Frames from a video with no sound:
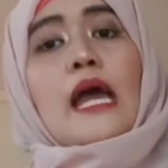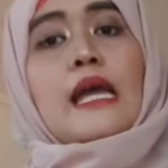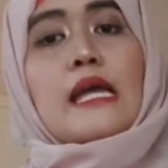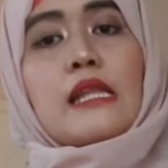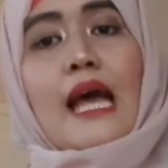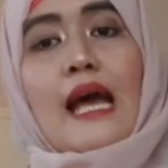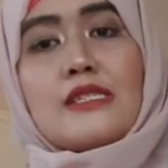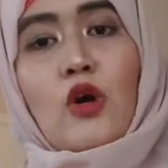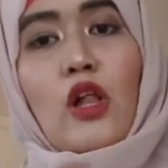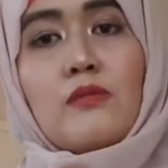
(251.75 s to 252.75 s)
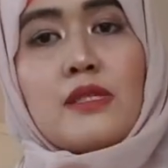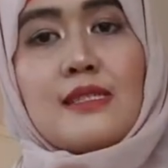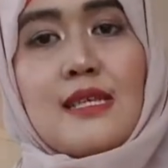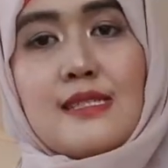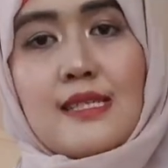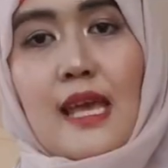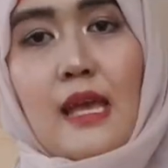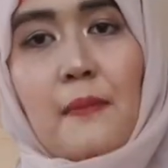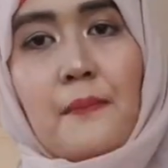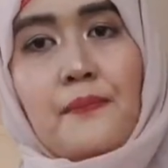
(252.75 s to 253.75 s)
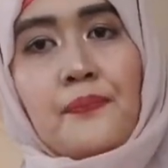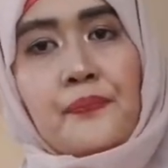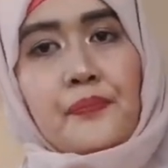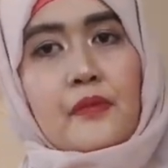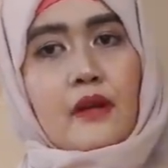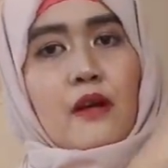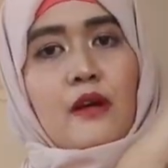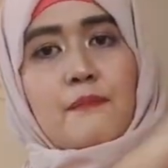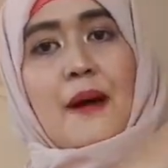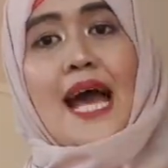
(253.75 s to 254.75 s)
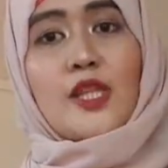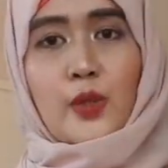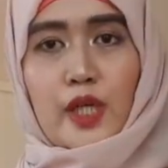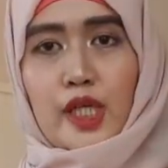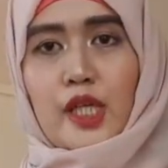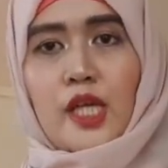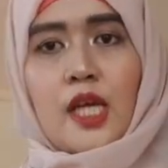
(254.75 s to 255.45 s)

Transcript: It has almost the same pattern.